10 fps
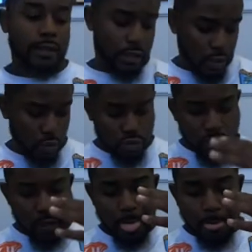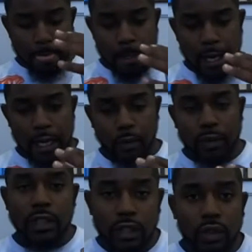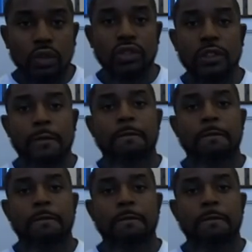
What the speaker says: so with Lose,